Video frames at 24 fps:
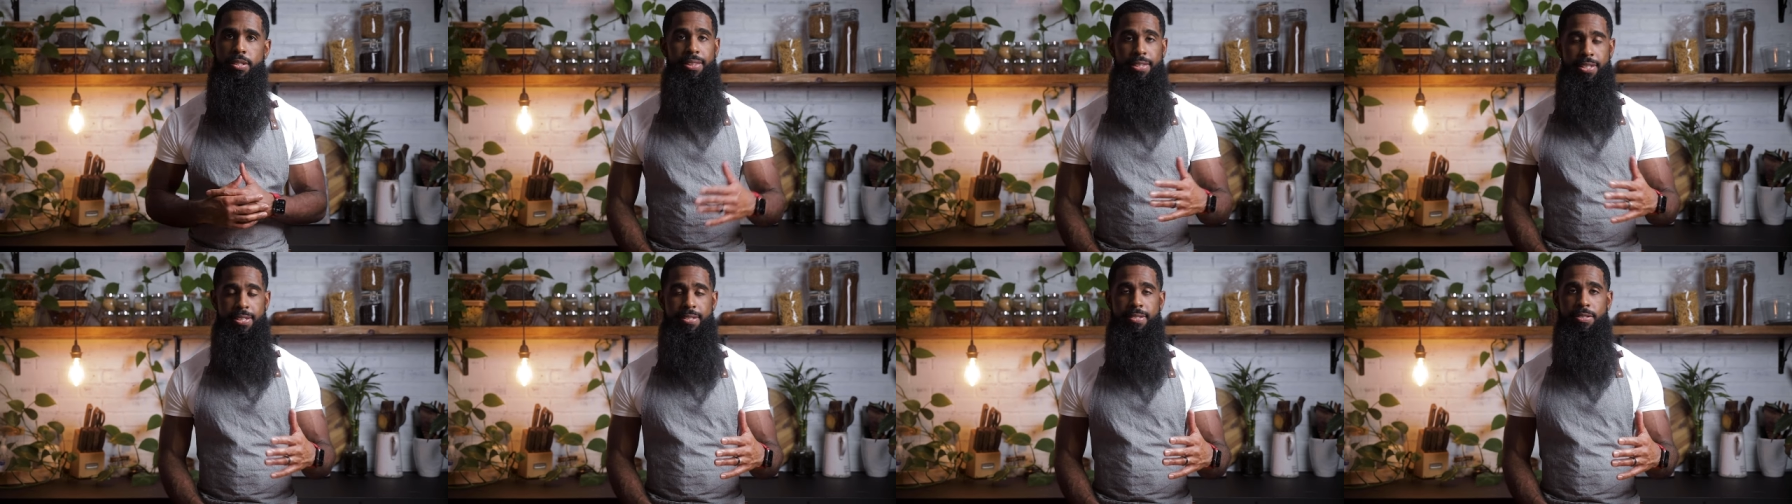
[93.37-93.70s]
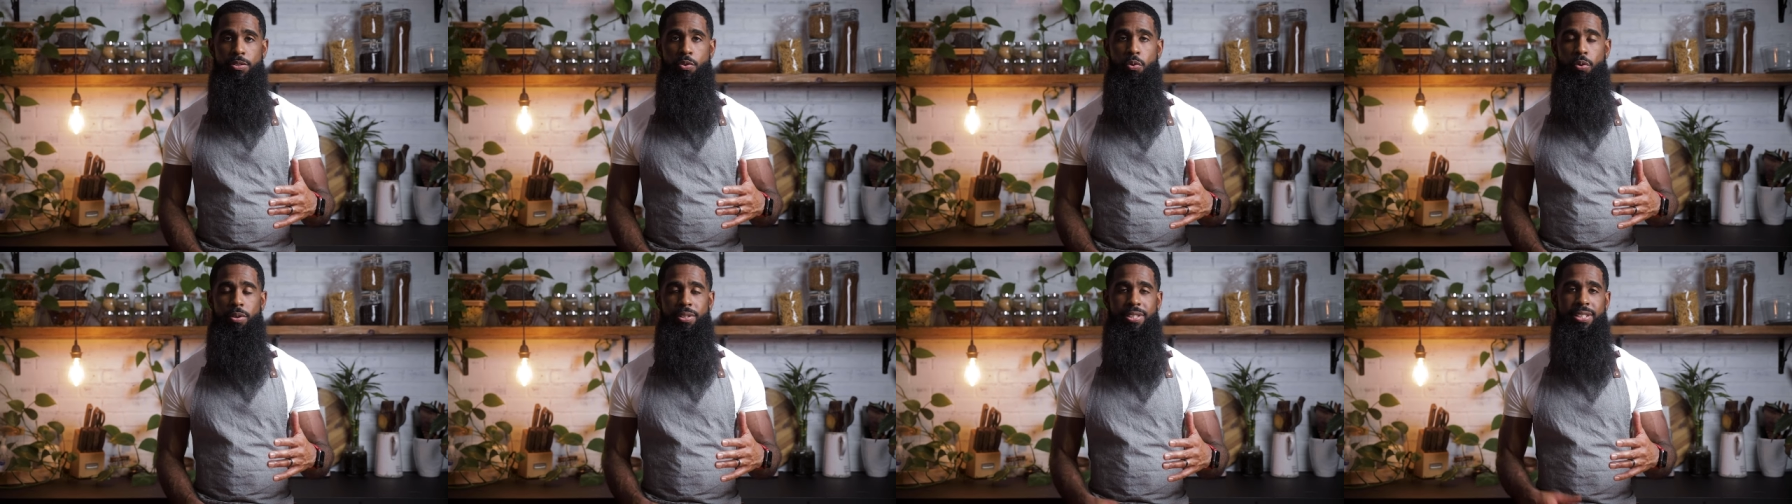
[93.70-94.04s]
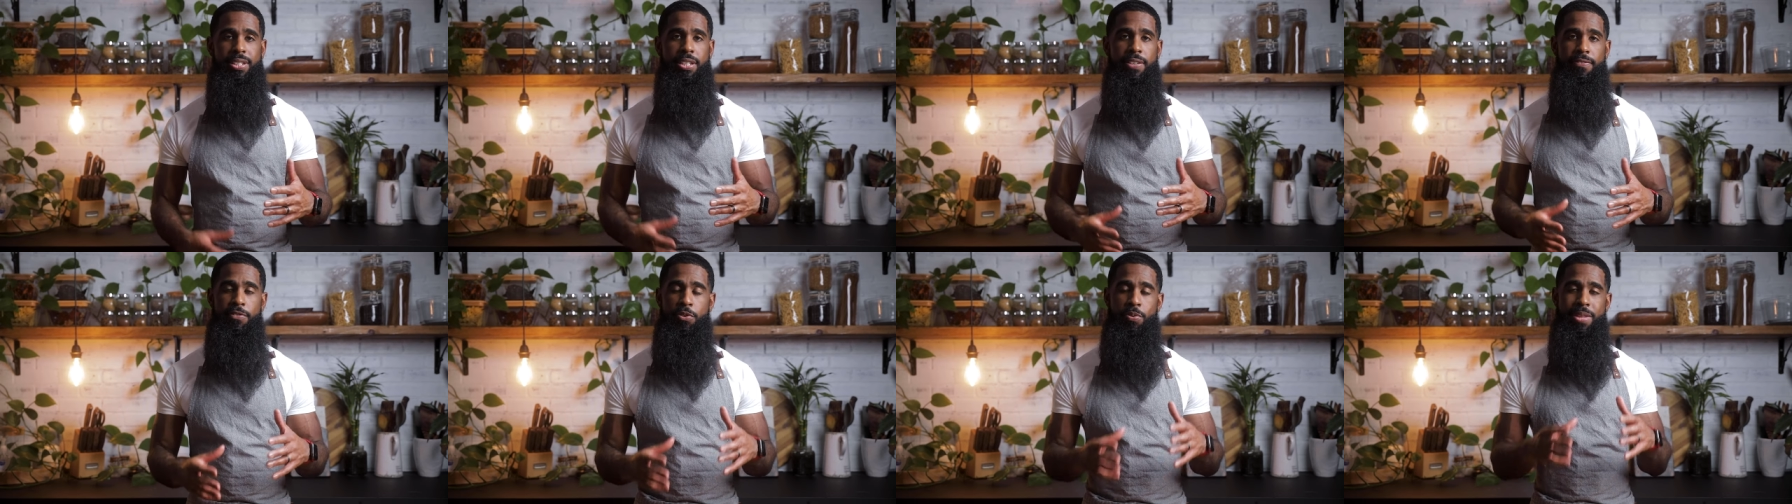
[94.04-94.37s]
This is going to
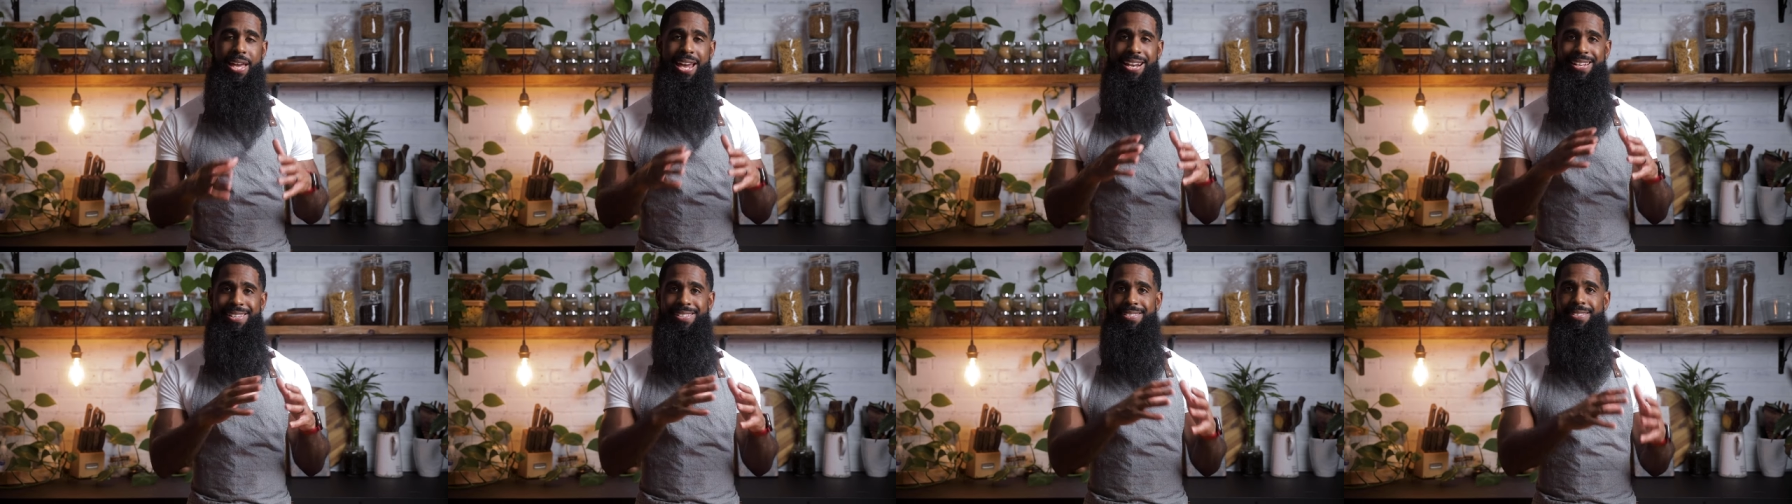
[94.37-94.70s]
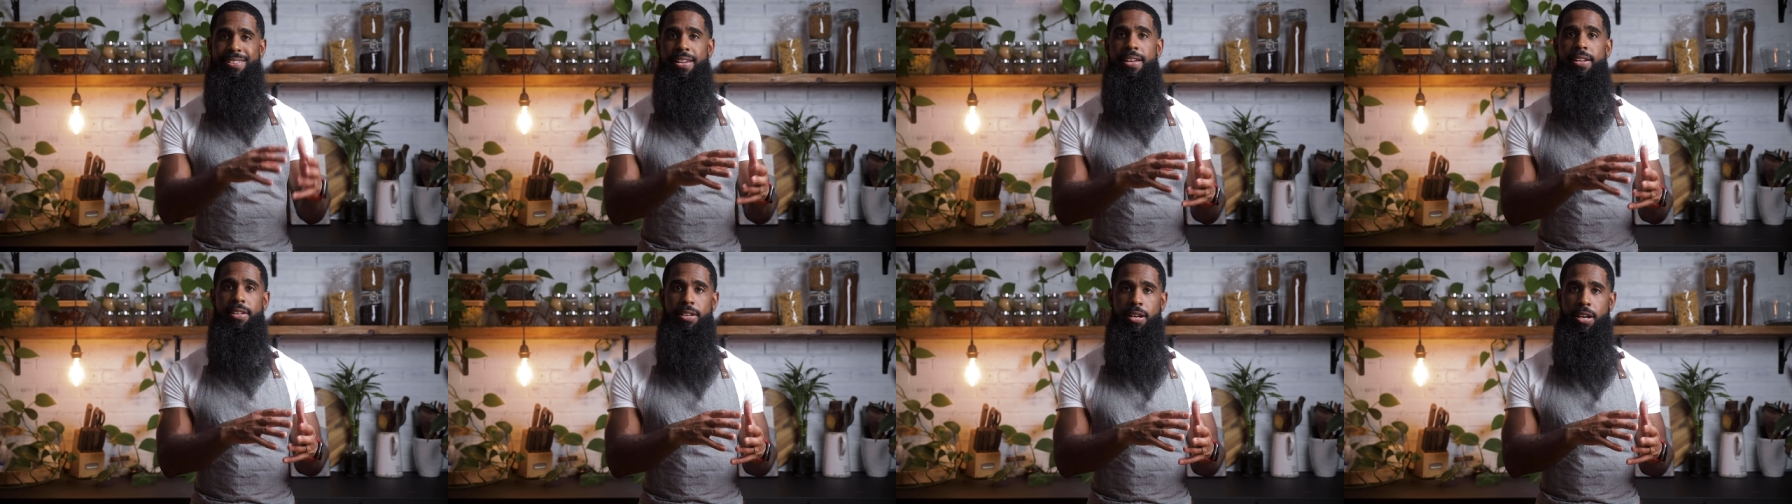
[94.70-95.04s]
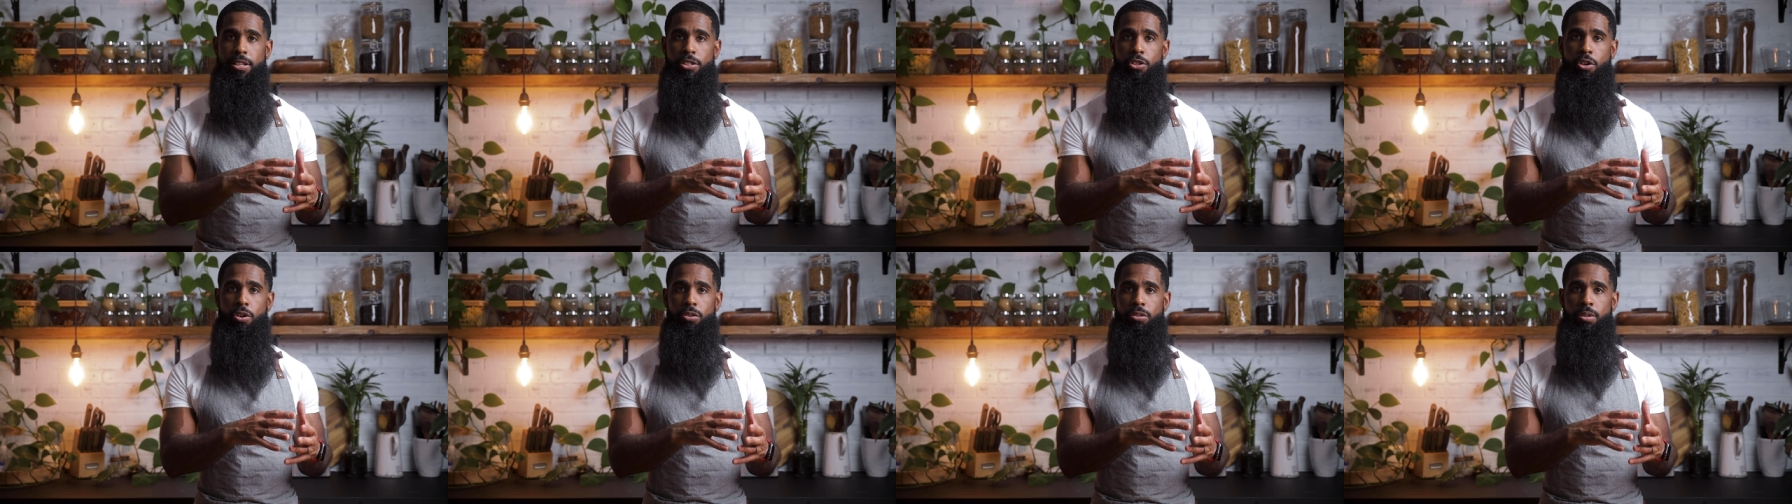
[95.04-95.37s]
give you that aesthetic
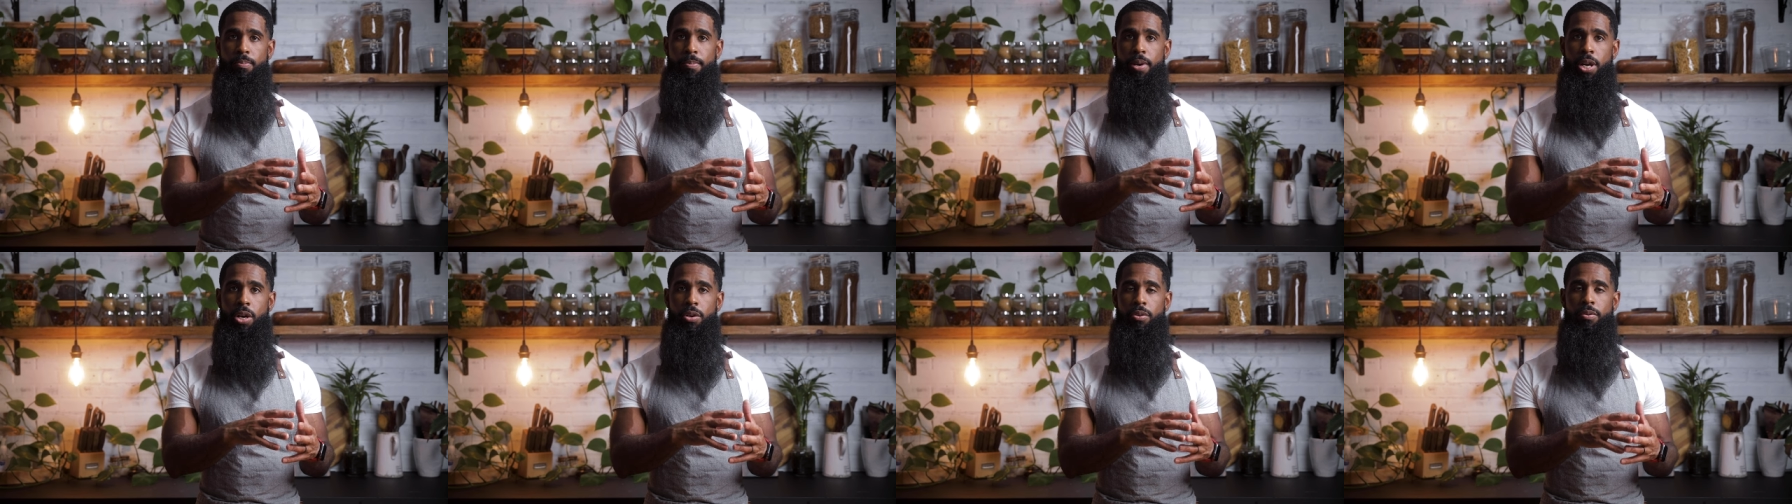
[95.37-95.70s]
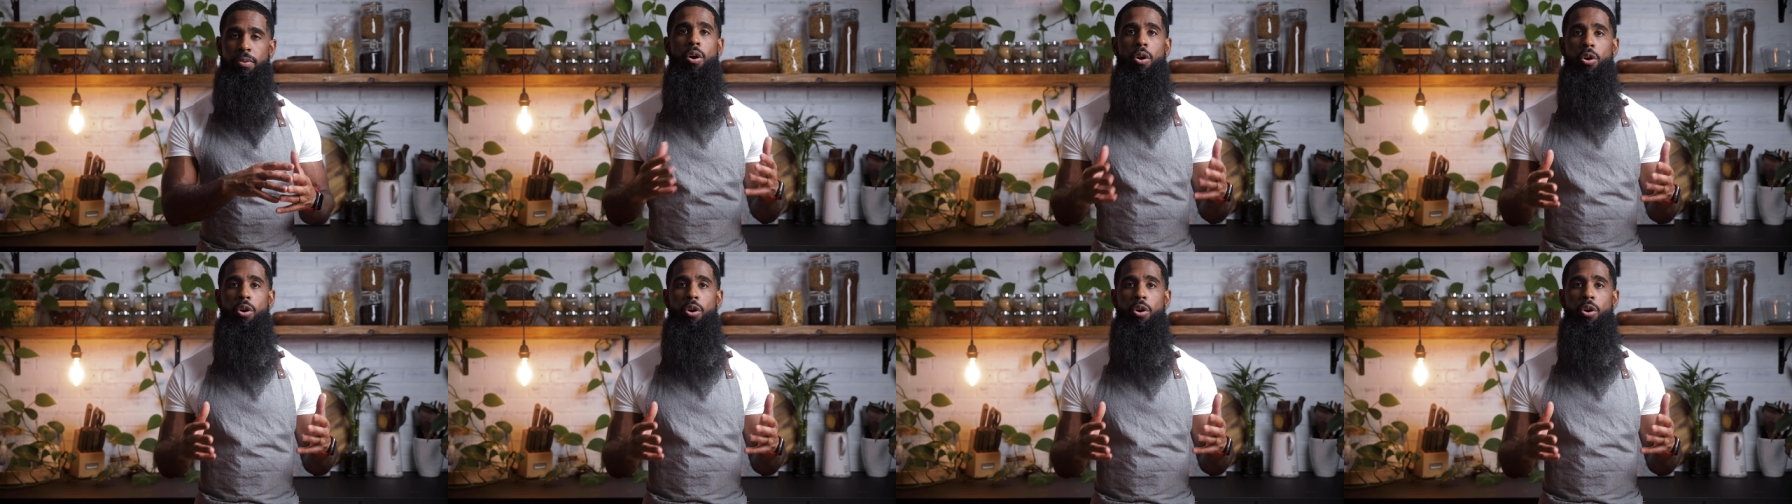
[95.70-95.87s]
I talked about.